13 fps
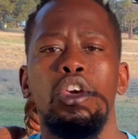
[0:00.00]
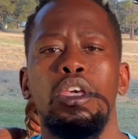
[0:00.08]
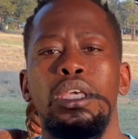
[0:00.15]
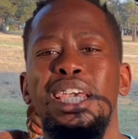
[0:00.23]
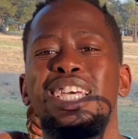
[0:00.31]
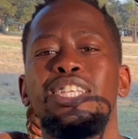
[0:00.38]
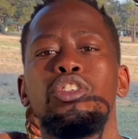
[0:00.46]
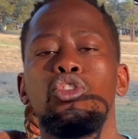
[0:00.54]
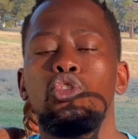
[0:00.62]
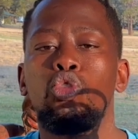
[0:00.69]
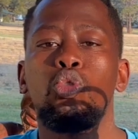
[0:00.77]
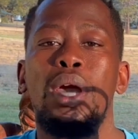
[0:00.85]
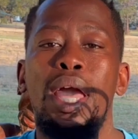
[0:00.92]
Yes, you
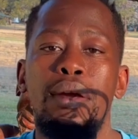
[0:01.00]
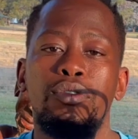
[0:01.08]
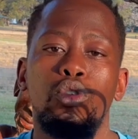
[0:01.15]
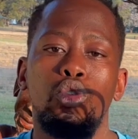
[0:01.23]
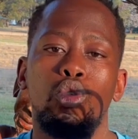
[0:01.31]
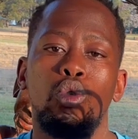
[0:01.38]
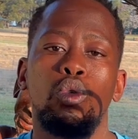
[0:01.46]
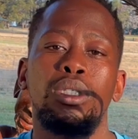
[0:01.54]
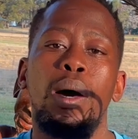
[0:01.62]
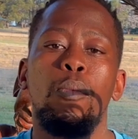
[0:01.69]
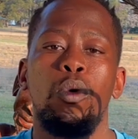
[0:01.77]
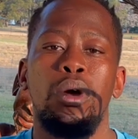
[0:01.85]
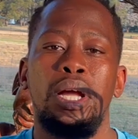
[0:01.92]
do have to do
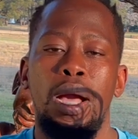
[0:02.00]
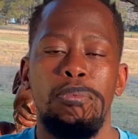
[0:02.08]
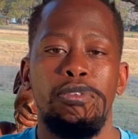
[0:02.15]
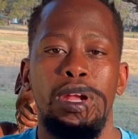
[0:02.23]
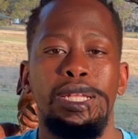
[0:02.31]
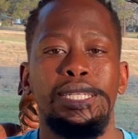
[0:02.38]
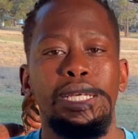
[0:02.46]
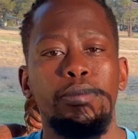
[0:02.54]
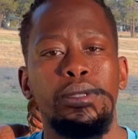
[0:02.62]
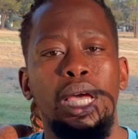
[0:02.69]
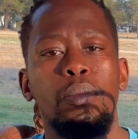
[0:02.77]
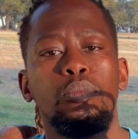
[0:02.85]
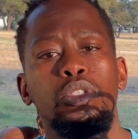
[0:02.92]
some work up front.
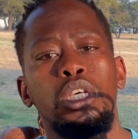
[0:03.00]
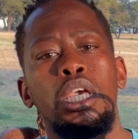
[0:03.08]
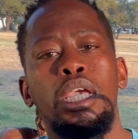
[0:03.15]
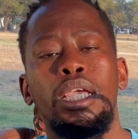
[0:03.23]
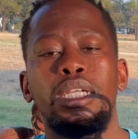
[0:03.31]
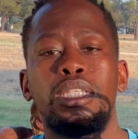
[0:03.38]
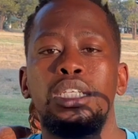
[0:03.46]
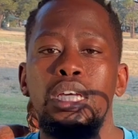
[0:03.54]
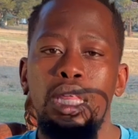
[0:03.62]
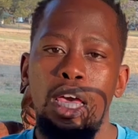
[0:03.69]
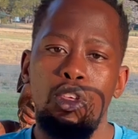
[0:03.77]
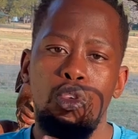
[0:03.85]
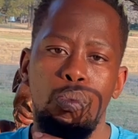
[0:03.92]
Sometimes it's
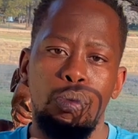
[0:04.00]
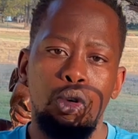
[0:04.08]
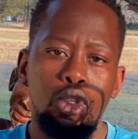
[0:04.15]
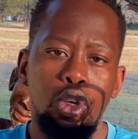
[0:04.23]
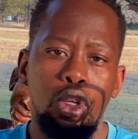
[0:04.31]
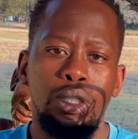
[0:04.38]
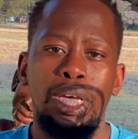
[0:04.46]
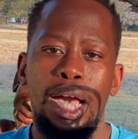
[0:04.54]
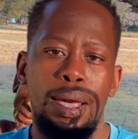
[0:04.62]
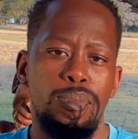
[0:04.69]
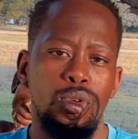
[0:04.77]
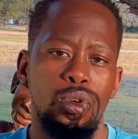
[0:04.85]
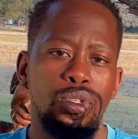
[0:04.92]
either you put your
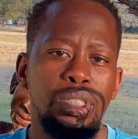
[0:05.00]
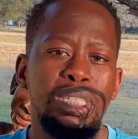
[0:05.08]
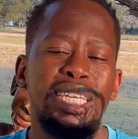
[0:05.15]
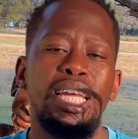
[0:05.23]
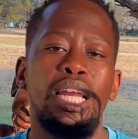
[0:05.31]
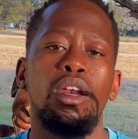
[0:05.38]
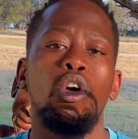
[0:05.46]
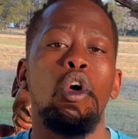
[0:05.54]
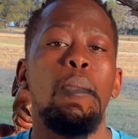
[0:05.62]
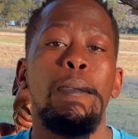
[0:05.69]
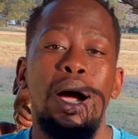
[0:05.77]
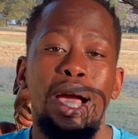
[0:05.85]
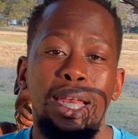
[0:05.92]
time, your skill, or
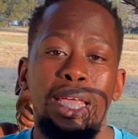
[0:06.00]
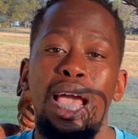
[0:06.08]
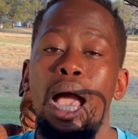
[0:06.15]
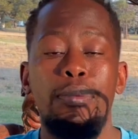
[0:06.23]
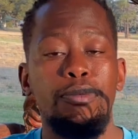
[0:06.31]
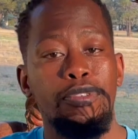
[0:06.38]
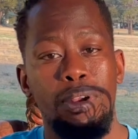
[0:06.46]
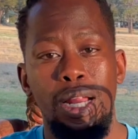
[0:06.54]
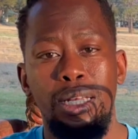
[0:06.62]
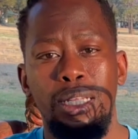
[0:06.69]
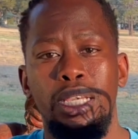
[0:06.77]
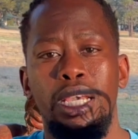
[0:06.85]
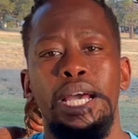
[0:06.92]
money up
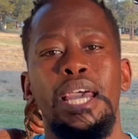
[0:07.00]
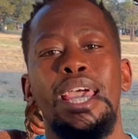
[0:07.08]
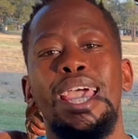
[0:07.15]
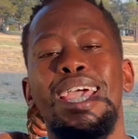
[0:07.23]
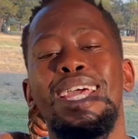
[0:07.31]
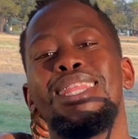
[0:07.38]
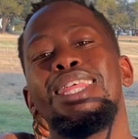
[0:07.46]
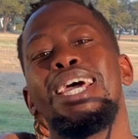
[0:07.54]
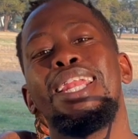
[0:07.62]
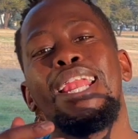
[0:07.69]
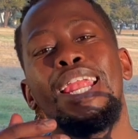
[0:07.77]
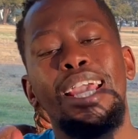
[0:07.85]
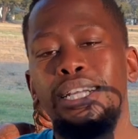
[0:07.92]
front, and
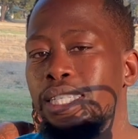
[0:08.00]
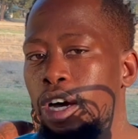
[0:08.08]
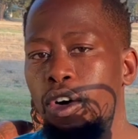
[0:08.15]
then later